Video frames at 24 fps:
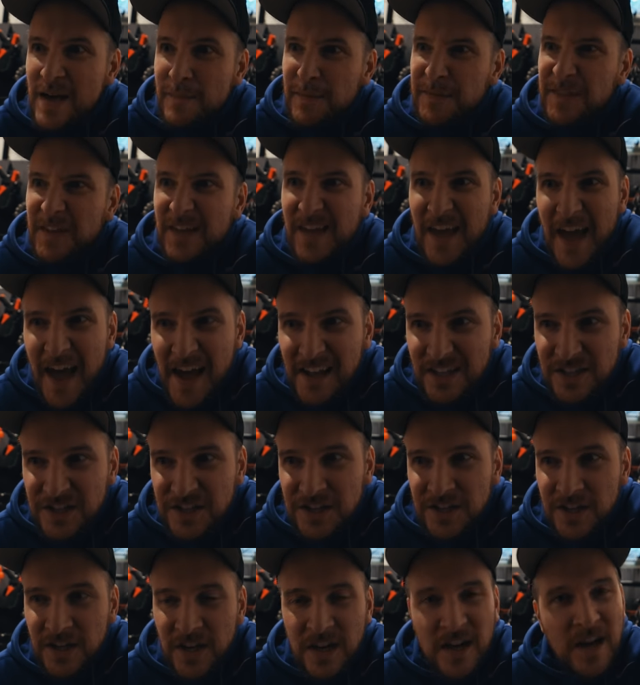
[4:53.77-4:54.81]
But the
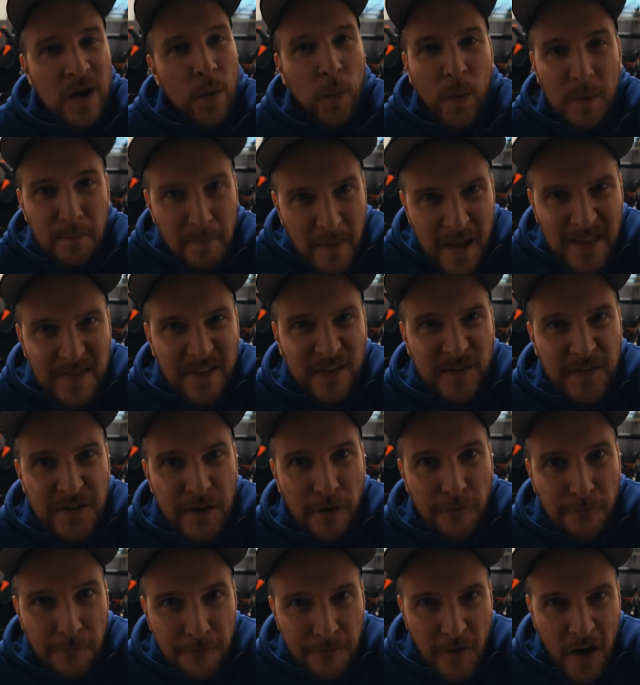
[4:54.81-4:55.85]
catch, what made this
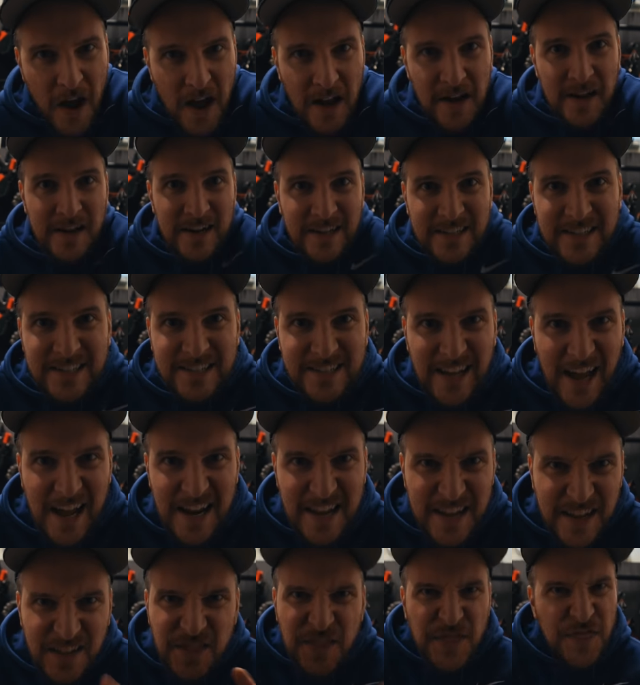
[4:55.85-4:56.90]
video fun and
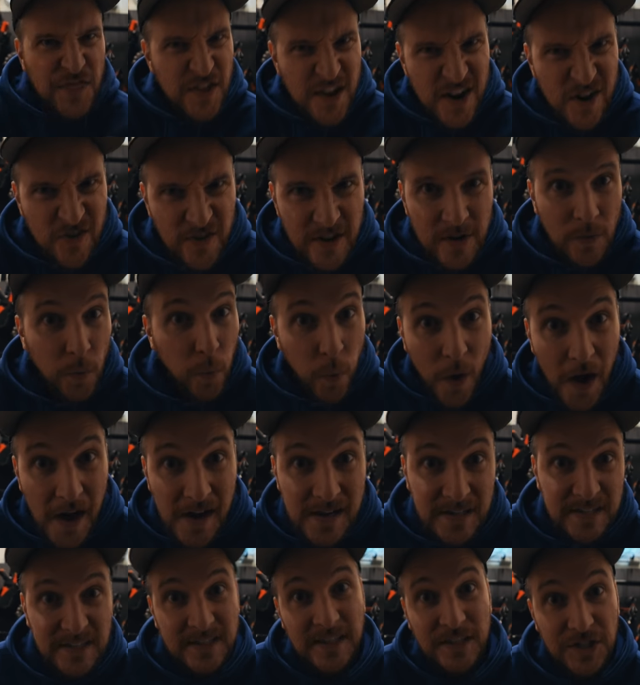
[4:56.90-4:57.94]
exciting in theory
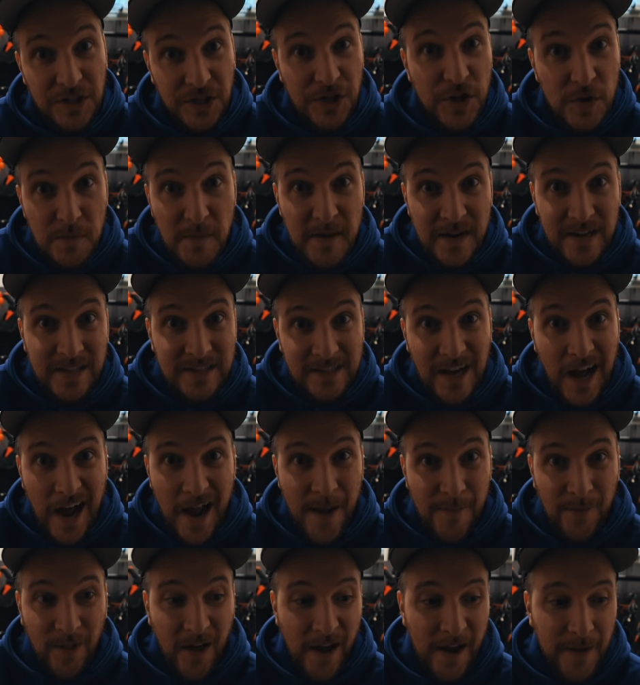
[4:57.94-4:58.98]
was the 2 minute
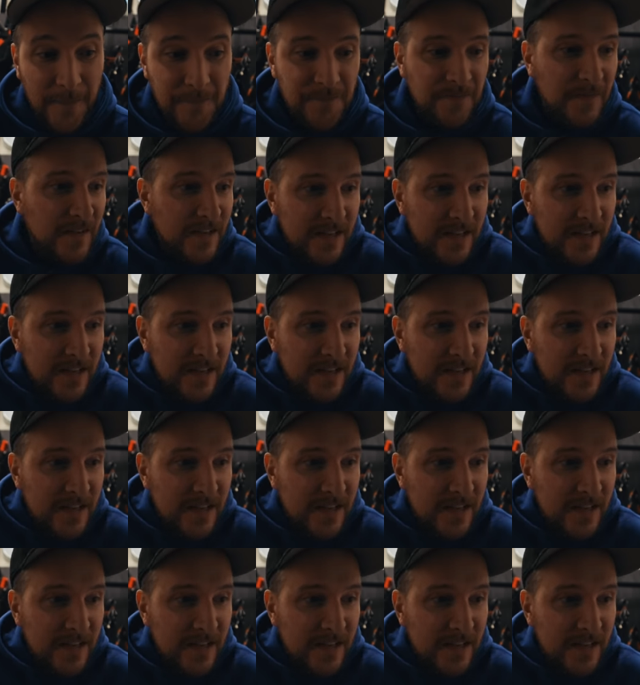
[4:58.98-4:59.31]
timeline.